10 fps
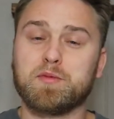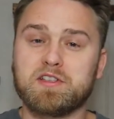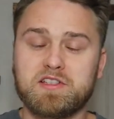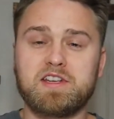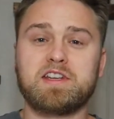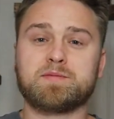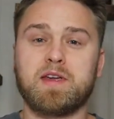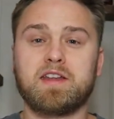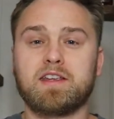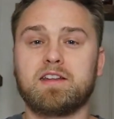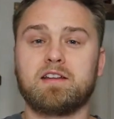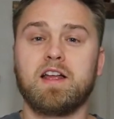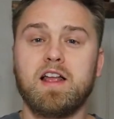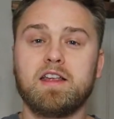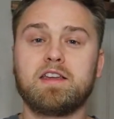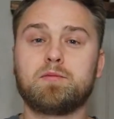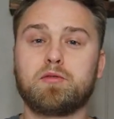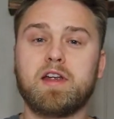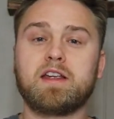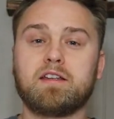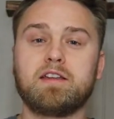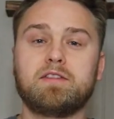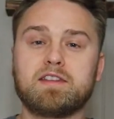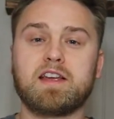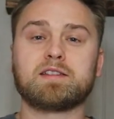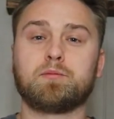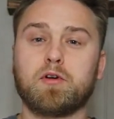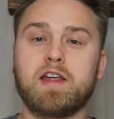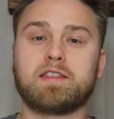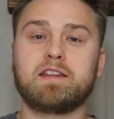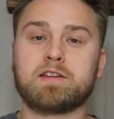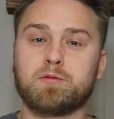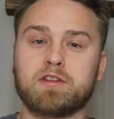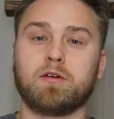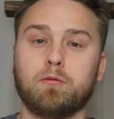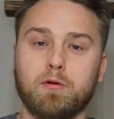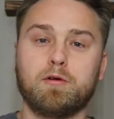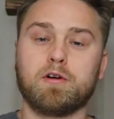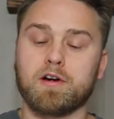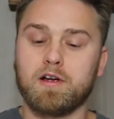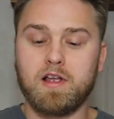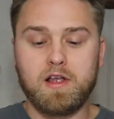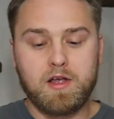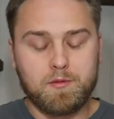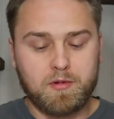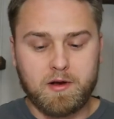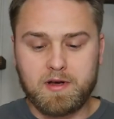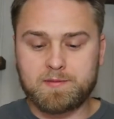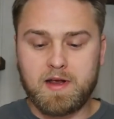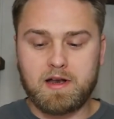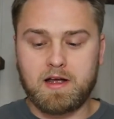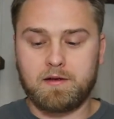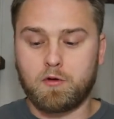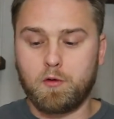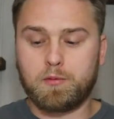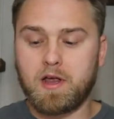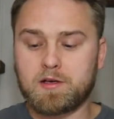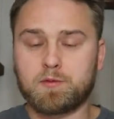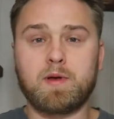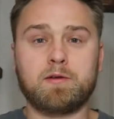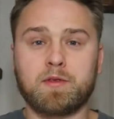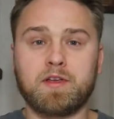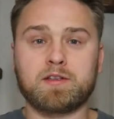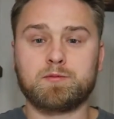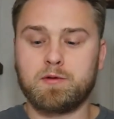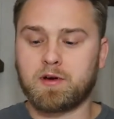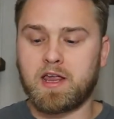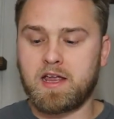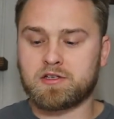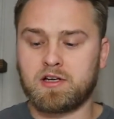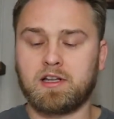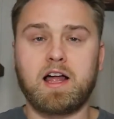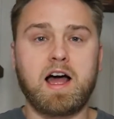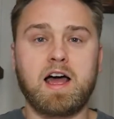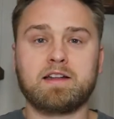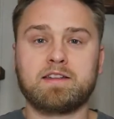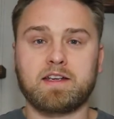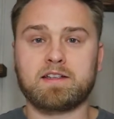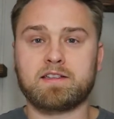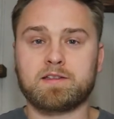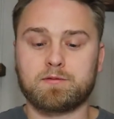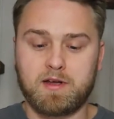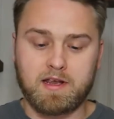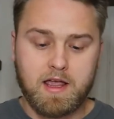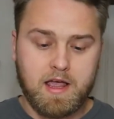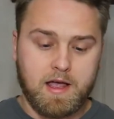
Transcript: But geez, man, get a break. Give these guys a break. They just went to war. But anyways, man, I hope you guys were betting with us. We were cashing a lot of tickets this week.